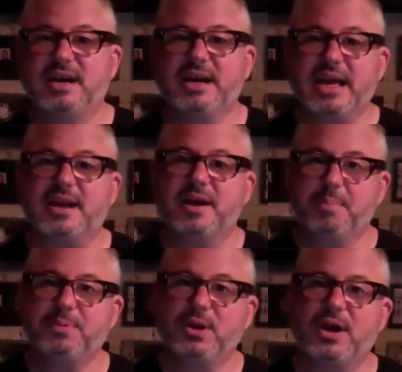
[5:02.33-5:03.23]
again,
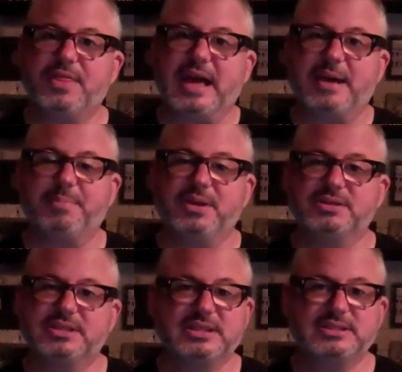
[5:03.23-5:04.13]
applaud that
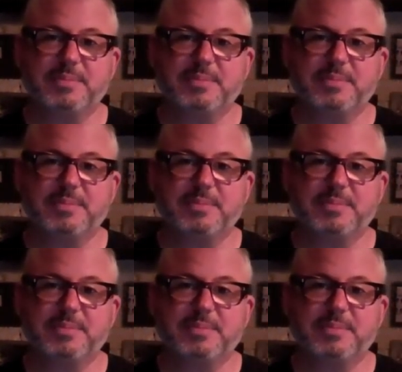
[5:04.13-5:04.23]
because it is